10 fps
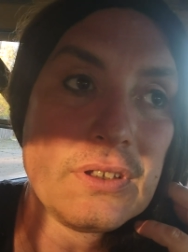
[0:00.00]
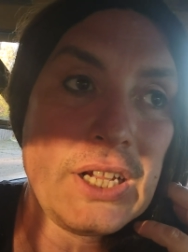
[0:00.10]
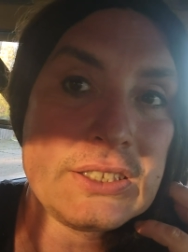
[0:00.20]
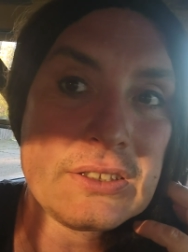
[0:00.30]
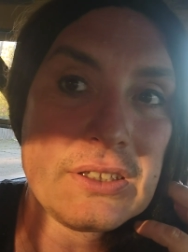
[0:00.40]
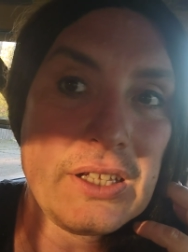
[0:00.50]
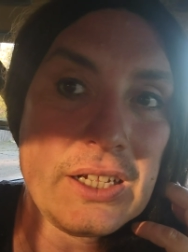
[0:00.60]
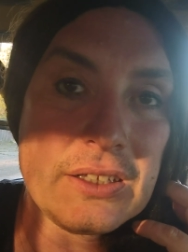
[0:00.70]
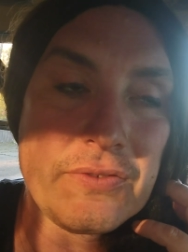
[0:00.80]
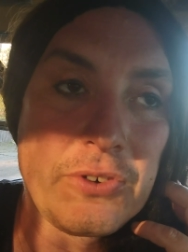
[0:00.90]
that's
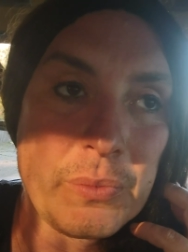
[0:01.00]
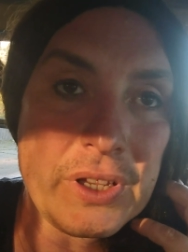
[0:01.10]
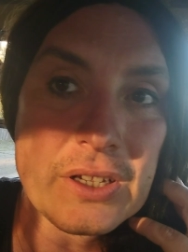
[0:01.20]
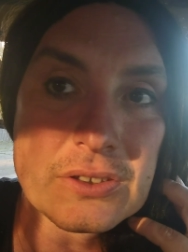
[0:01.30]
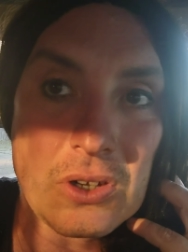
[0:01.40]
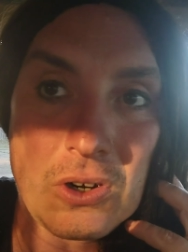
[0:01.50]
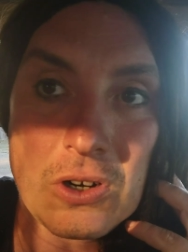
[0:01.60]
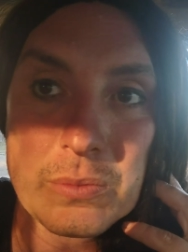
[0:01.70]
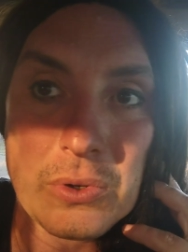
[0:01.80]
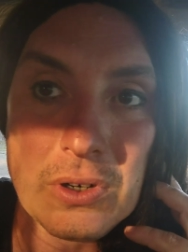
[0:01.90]
that for me is the
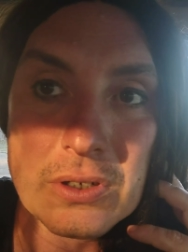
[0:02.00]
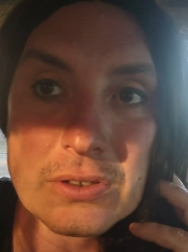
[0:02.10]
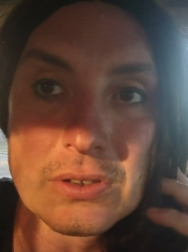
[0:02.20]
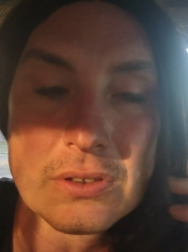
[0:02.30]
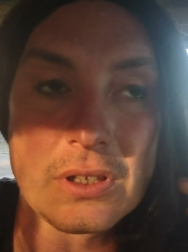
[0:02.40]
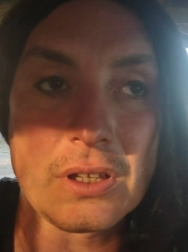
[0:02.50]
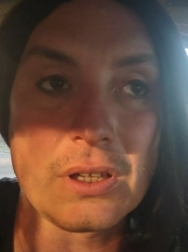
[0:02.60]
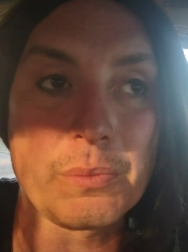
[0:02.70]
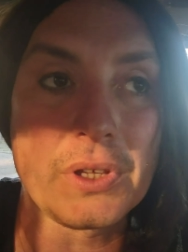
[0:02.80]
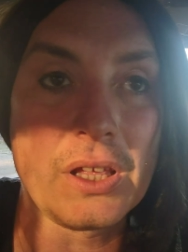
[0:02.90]
hard part
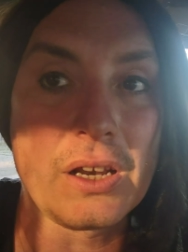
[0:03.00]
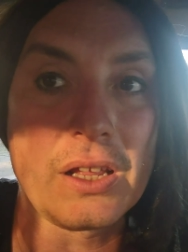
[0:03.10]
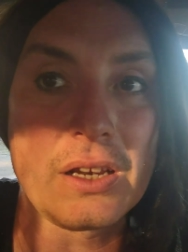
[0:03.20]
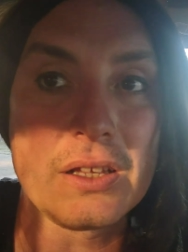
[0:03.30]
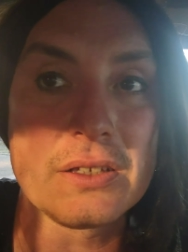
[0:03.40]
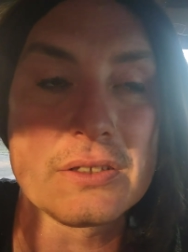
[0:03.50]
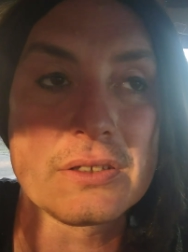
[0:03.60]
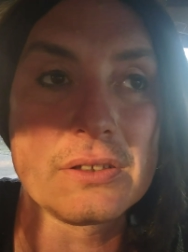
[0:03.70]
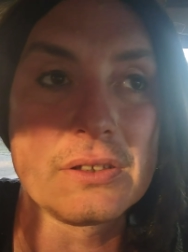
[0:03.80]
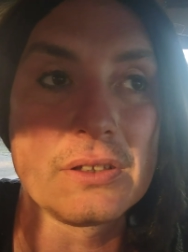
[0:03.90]
uh, and it
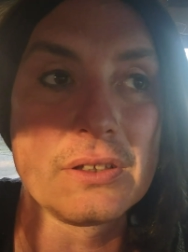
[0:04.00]
is